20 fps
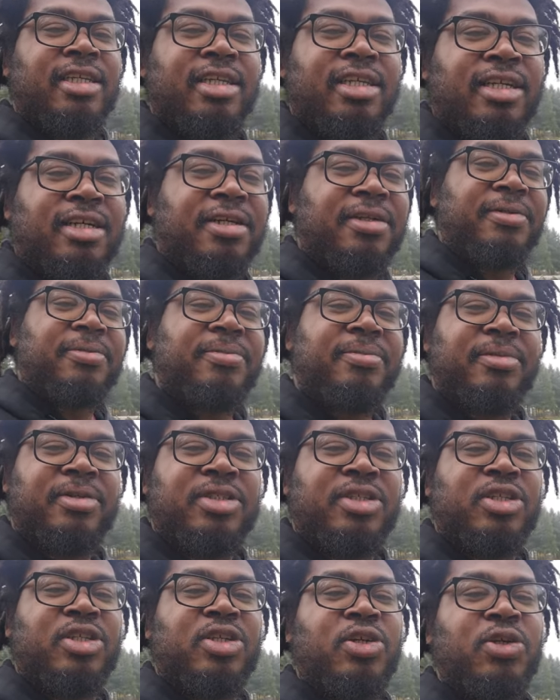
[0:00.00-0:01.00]
You know,
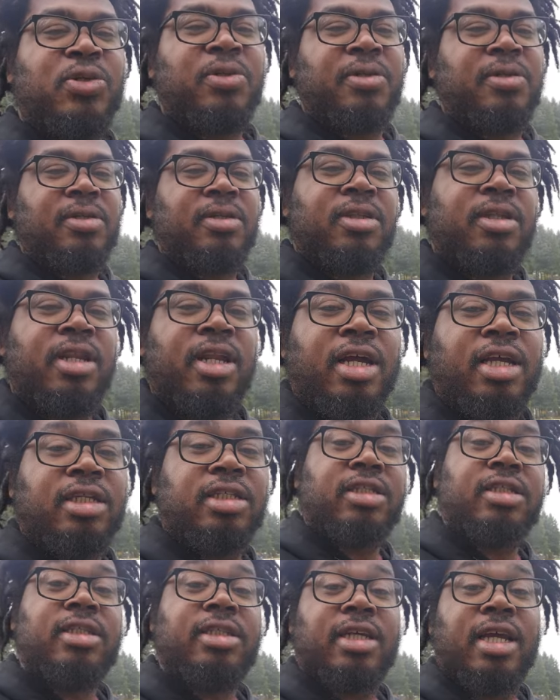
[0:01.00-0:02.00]
school
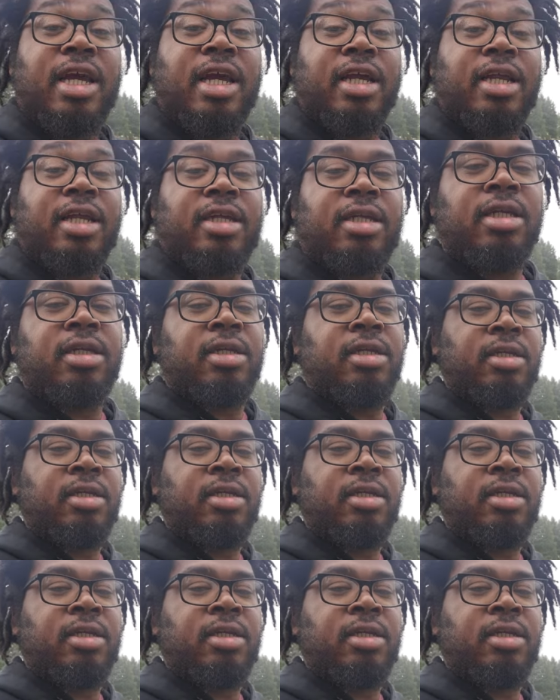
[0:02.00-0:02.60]
lunch suck.